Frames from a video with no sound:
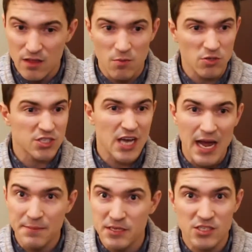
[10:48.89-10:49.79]
the most
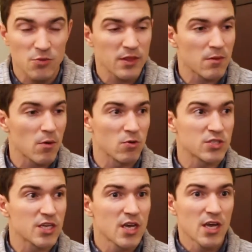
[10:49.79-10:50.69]
time consuming, the
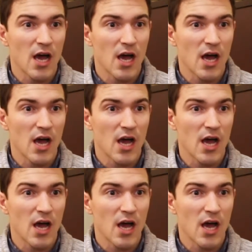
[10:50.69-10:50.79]
most